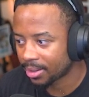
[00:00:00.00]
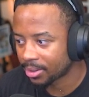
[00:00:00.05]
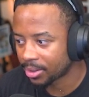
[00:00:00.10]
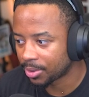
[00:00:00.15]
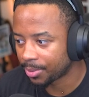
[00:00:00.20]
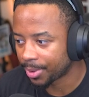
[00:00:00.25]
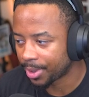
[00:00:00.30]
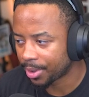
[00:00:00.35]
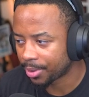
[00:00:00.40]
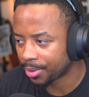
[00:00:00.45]

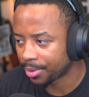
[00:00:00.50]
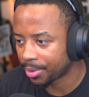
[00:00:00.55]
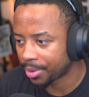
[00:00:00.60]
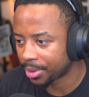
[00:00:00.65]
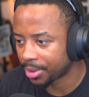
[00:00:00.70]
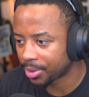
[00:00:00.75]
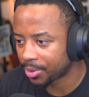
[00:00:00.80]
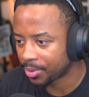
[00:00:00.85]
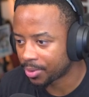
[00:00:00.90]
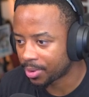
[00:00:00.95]
Should we go through
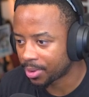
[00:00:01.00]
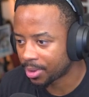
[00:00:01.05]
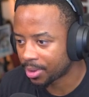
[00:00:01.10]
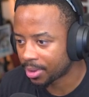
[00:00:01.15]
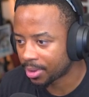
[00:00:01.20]
this door?